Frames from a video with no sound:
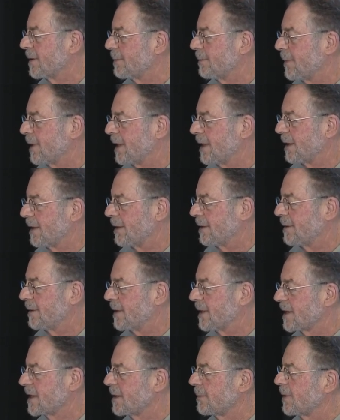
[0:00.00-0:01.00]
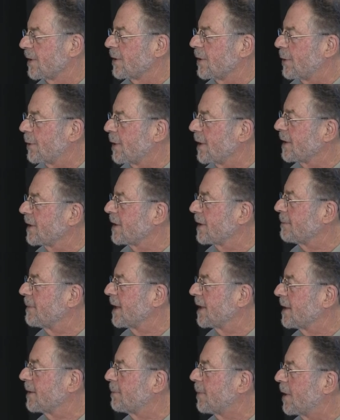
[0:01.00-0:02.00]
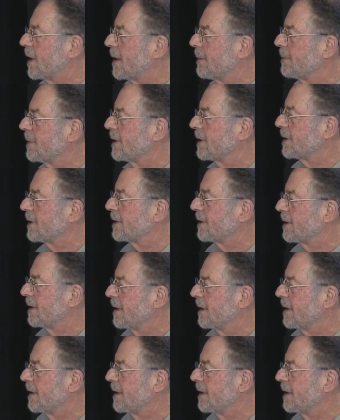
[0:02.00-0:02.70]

be discipline oriented by department